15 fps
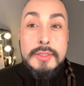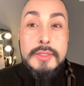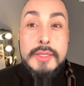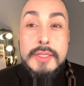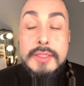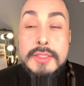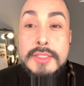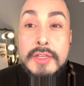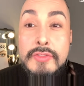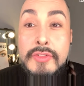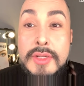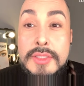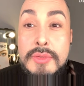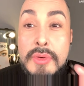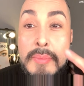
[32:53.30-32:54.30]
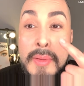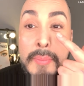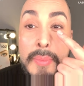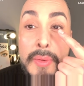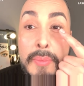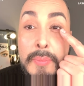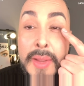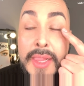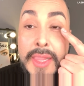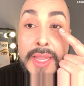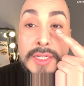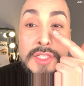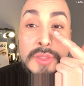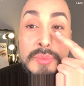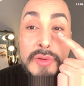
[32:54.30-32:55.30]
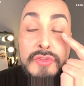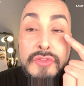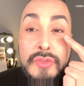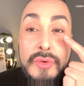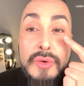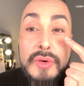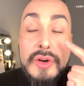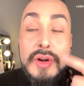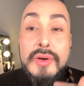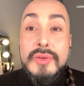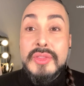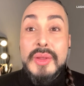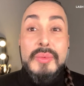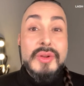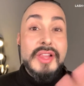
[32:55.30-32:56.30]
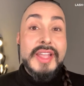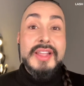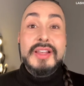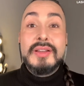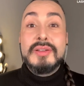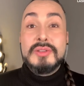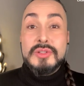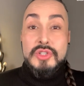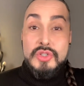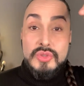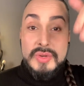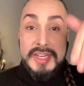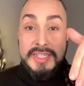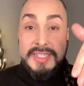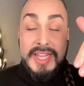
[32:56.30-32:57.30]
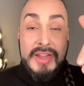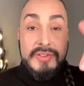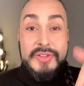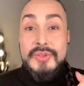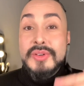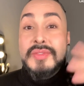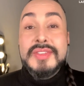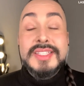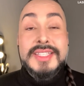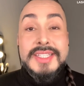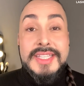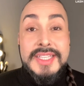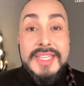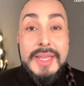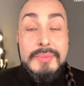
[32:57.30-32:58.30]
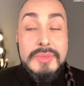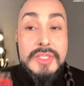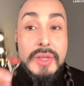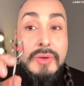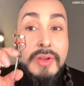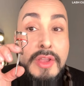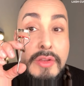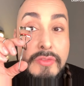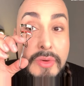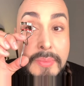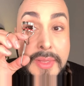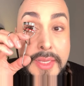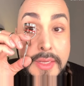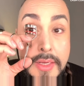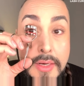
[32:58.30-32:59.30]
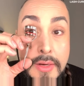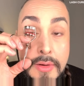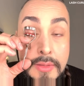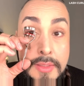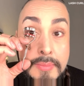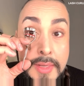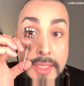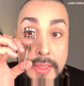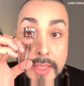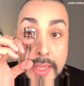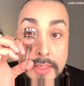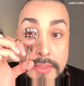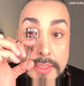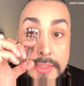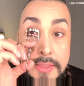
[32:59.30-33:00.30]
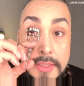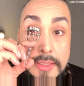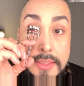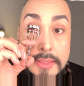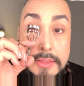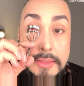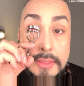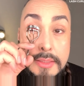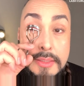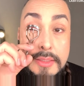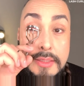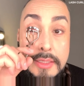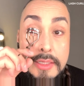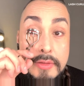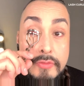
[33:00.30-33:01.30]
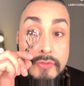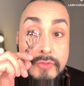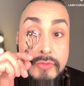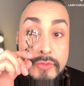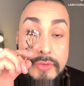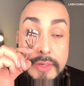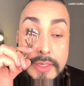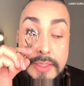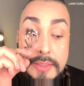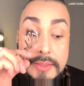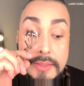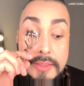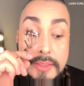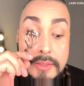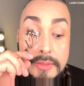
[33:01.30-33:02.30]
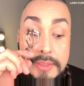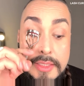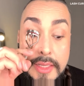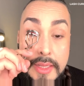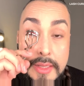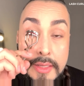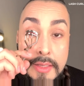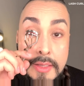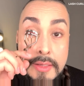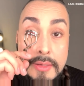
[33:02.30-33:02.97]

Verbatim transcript: look at the difference. Remember my lashes before, they were like straight down. You don't even see them. So for me, curling my lashes is an every single day